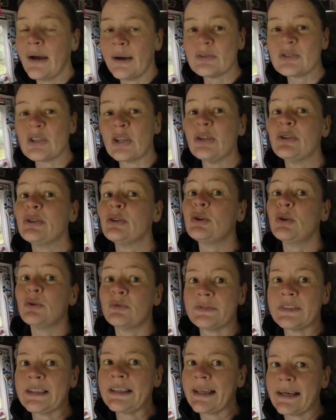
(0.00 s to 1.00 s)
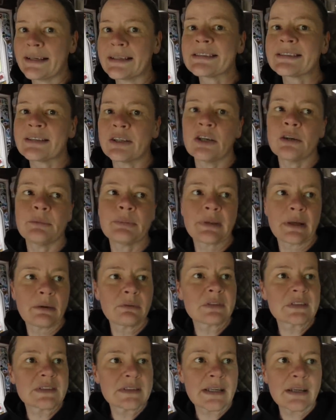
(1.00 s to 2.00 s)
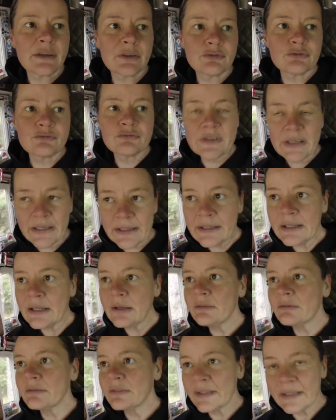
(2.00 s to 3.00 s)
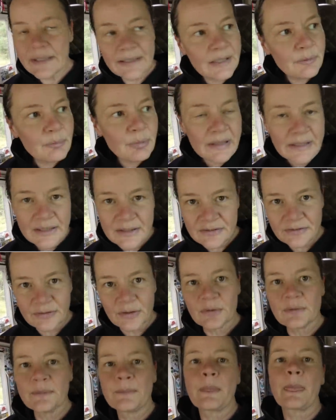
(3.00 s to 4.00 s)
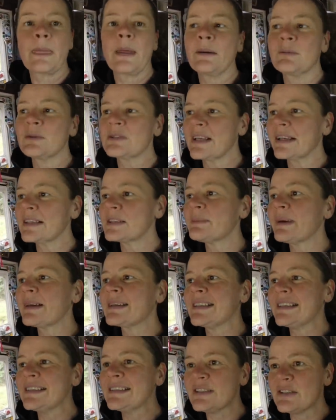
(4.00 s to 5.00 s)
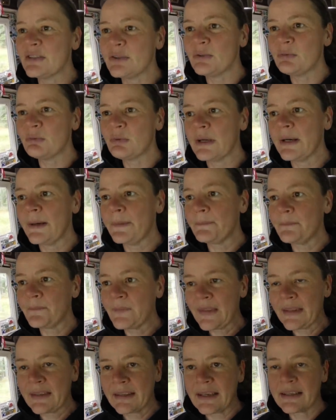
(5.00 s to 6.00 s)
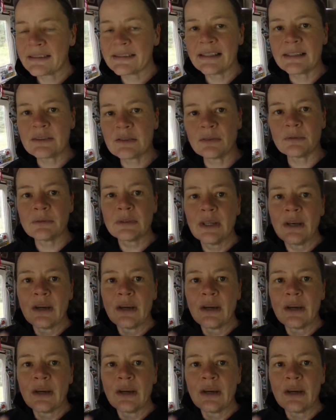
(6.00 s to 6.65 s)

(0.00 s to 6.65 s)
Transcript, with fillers: That was a lovely night stop. That was really peaceful. I was expecting to get a little